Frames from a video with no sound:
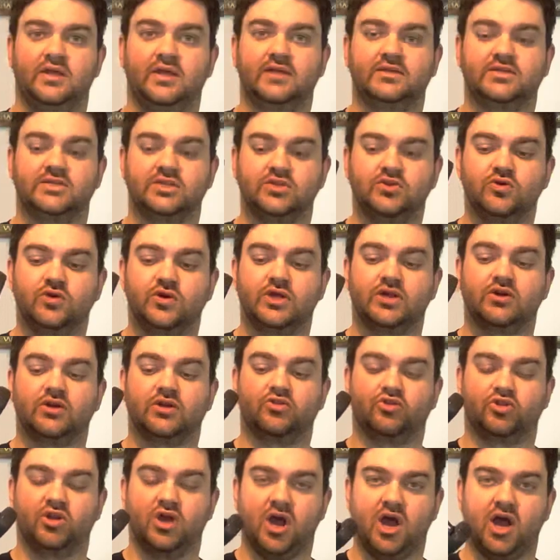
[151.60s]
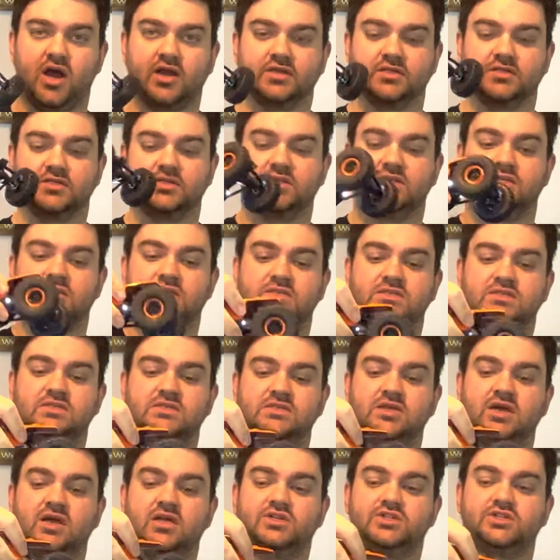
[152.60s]
It's you can cut
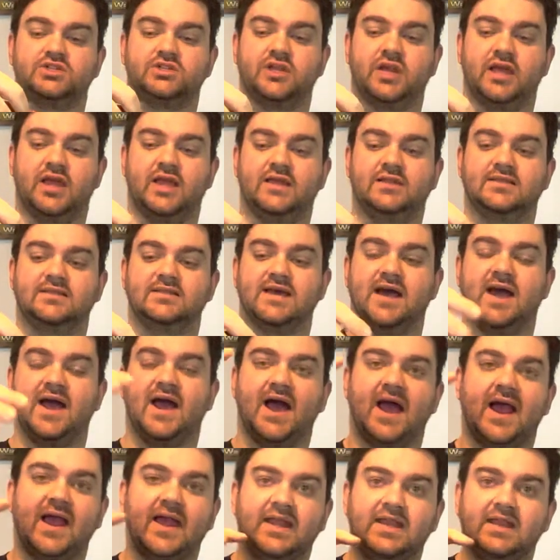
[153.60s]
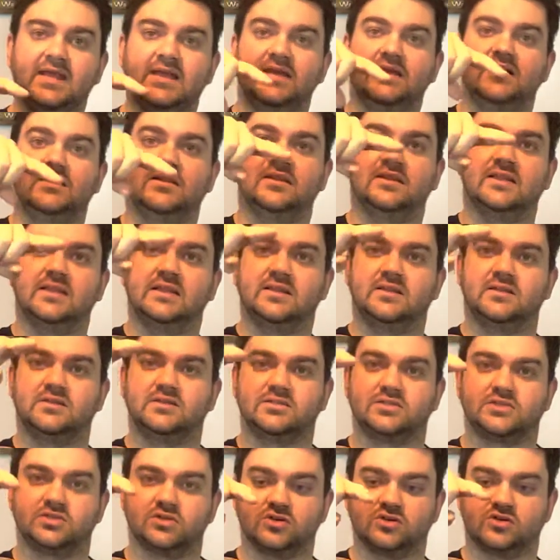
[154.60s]
such a tiny little
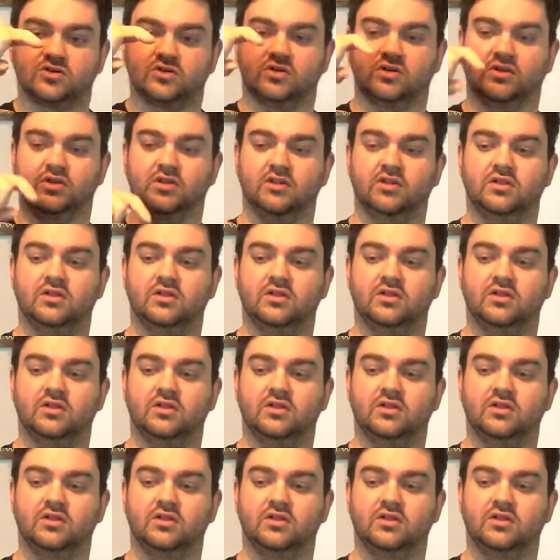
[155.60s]
circle.